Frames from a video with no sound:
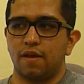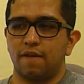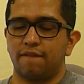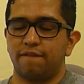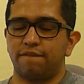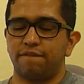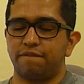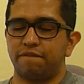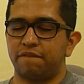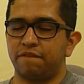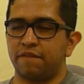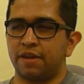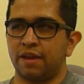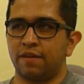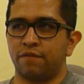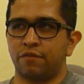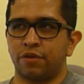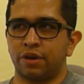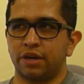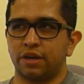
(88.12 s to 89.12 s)

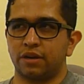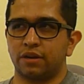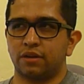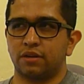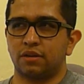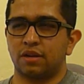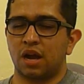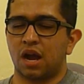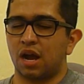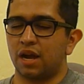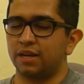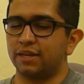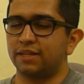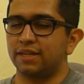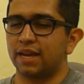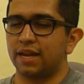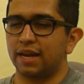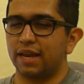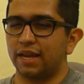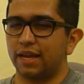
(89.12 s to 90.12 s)
Favorite
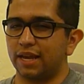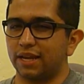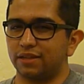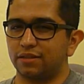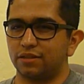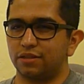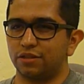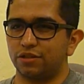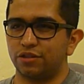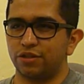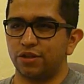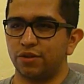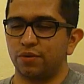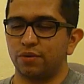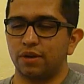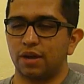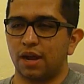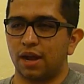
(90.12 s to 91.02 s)
content, I guess, to shoot.